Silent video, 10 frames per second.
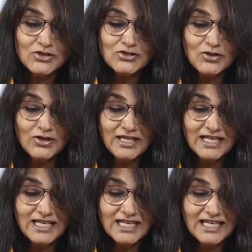So
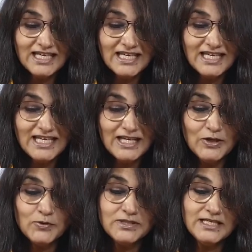he
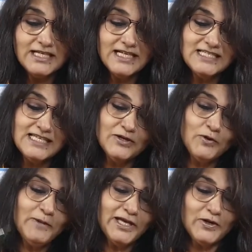looked at it and said,
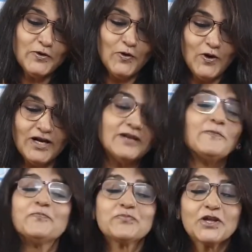oh my God,
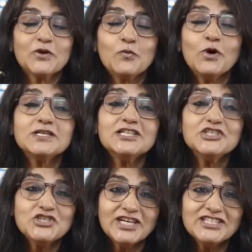water
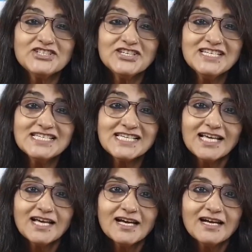changes
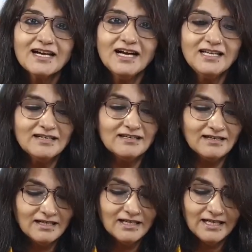color.